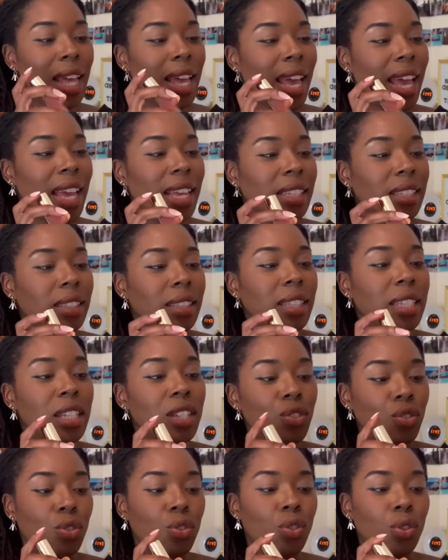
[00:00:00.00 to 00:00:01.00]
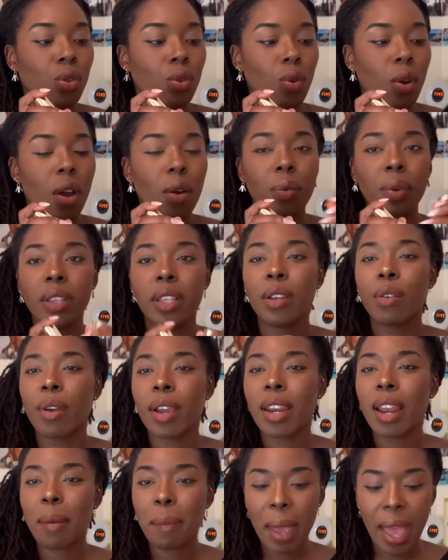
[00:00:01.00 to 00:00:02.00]
And these two are really
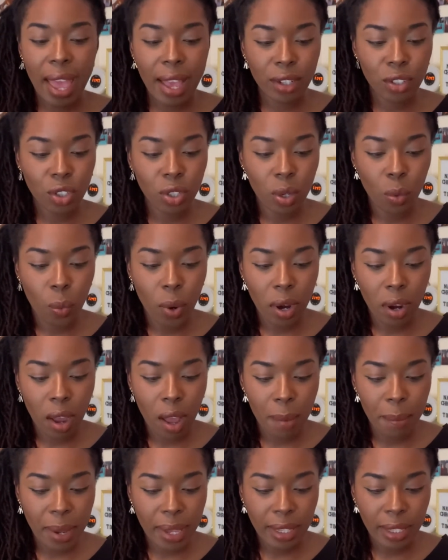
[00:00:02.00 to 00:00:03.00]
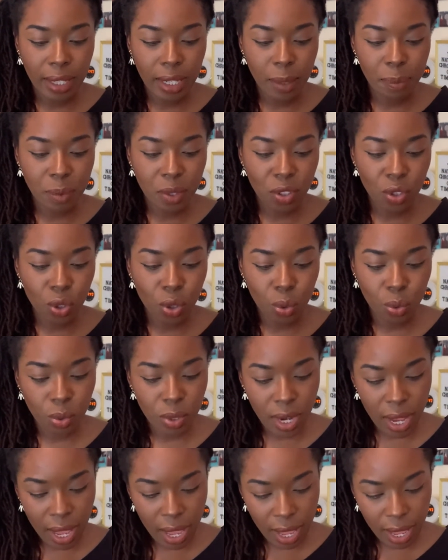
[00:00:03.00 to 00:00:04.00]
great. I'm actually wearing on my lips
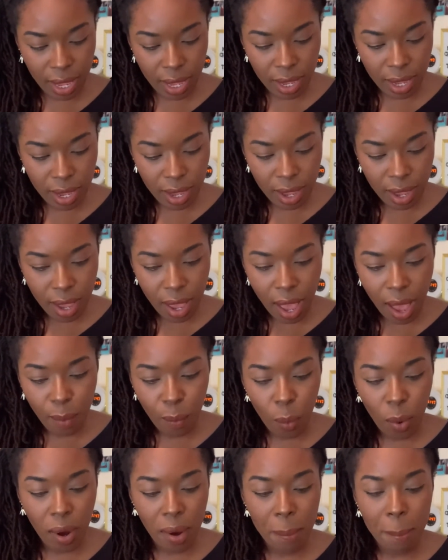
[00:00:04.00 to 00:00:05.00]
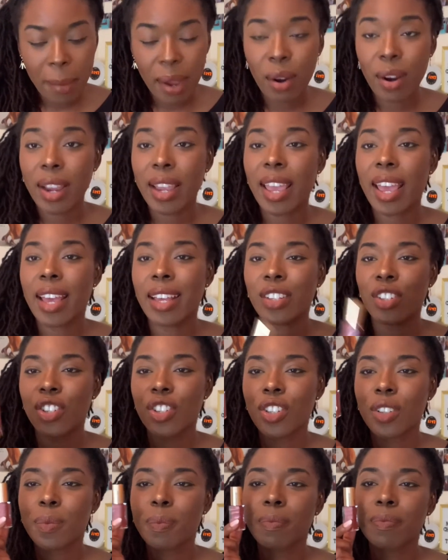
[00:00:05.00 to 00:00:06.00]
today. I'm wearing
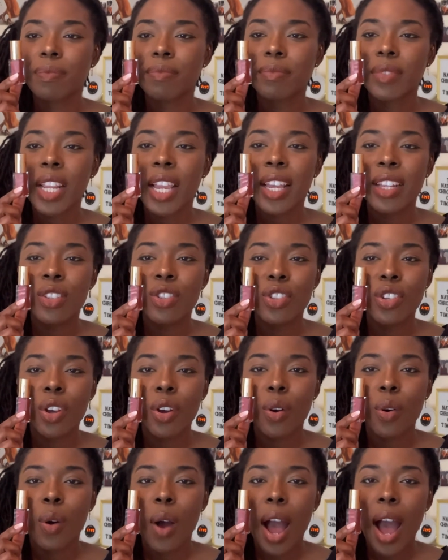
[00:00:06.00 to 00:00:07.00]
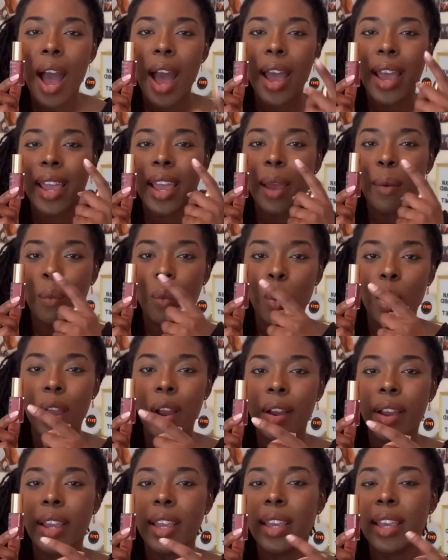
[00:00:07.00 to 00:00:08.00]
Marrakech. And so I am
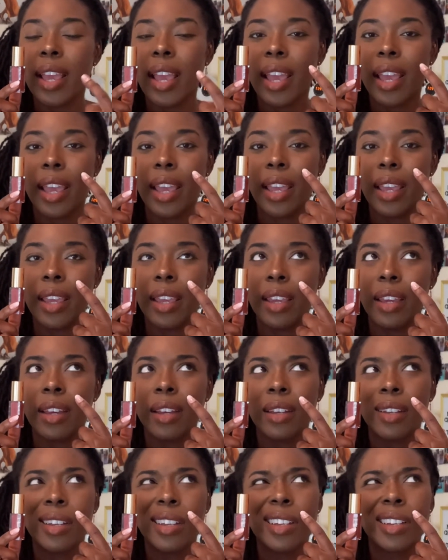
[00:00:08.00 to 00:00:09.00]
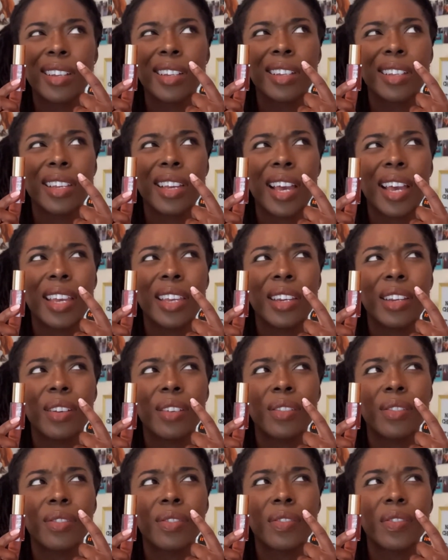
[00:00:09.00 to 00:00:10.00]
wearing a kind
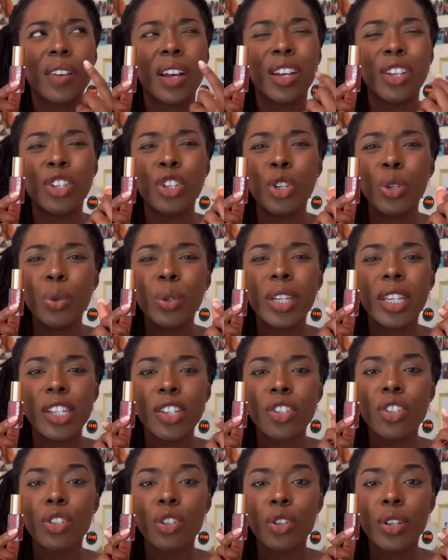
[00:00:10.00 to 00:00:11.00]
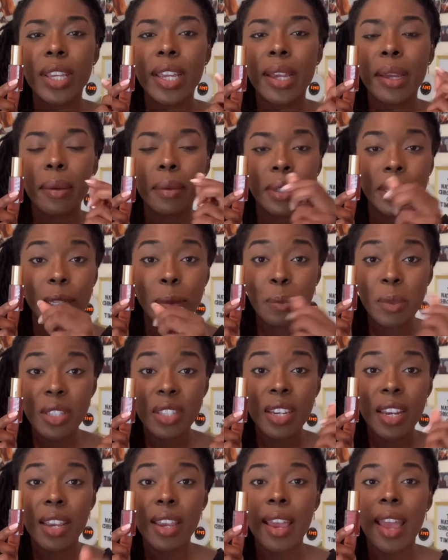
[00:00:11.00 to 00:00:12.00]
of a nudish looking
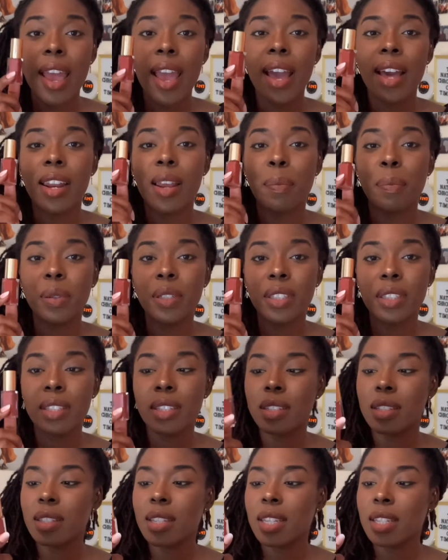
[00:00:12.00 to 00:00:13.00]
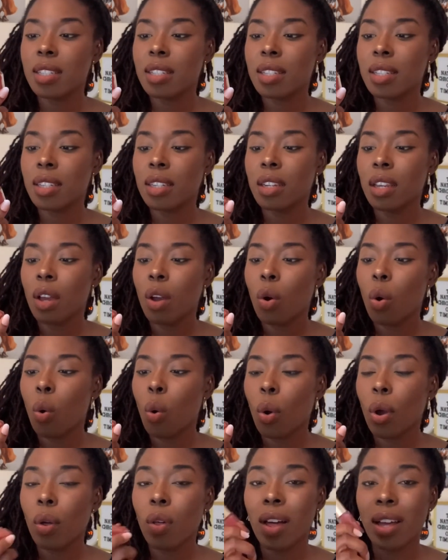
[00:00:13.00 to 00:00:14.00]
lipstick and I put the tinted
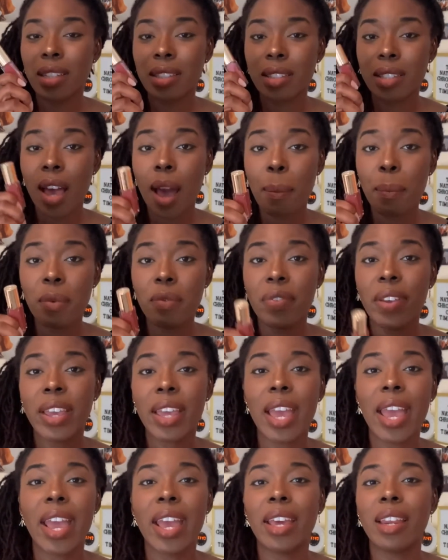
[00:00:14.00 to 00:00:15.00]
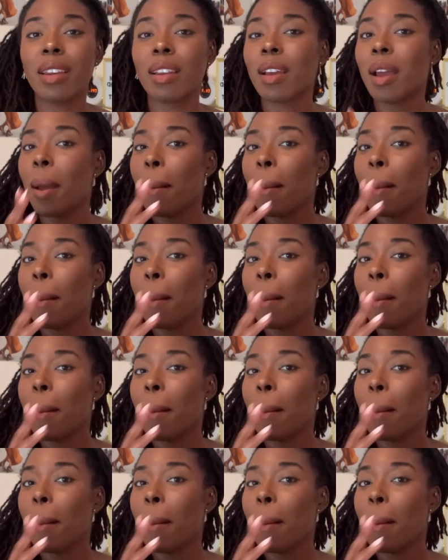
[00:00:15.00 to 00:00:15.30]
oil on top of it and